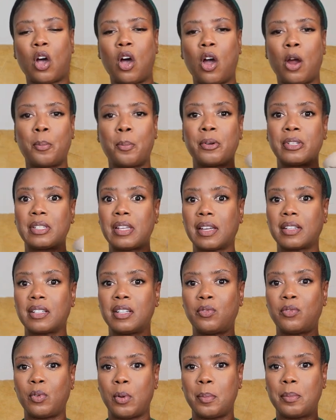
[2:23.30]
are protected
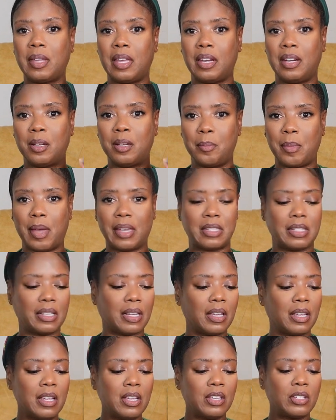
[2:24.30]
from getting messy.
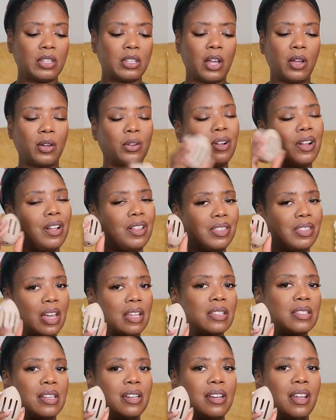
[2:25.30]
So
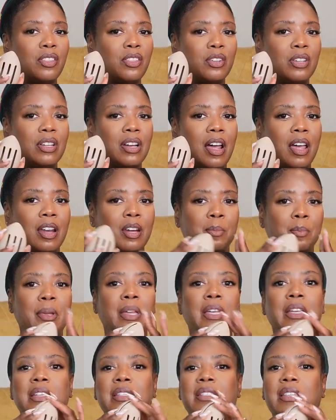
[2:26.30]
that's another good item.
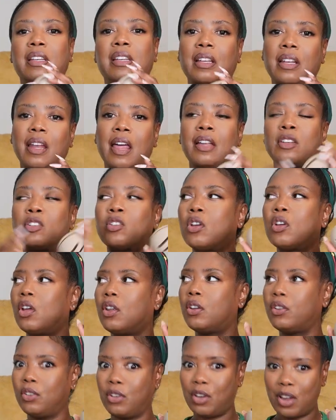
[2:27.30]
Is it clutch?
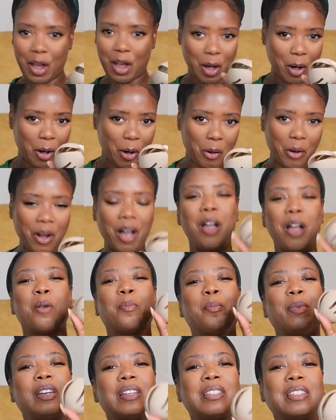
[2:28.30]
No.
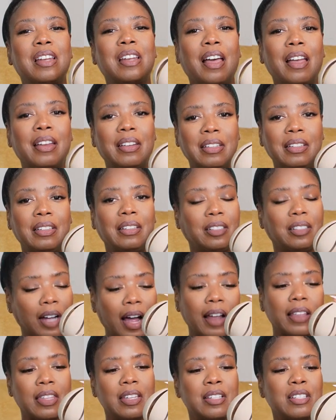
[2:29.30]
But is it ideal?
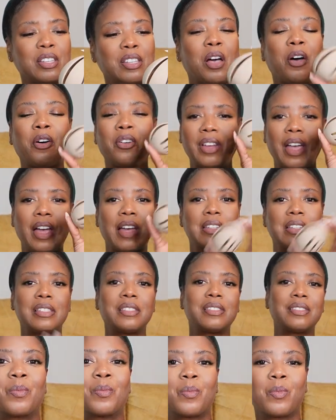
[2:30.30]
I think so,
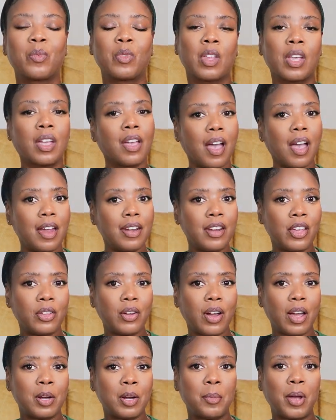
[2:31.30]
yes. Another
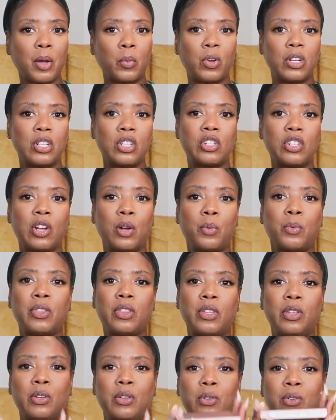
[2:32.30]
item I want to share with
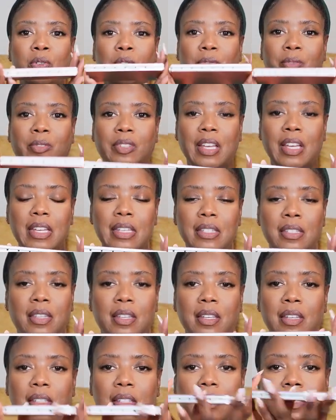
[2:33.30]
you is
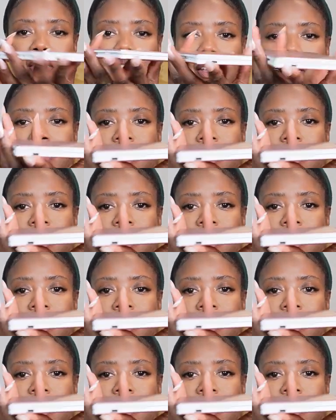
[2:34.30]
this.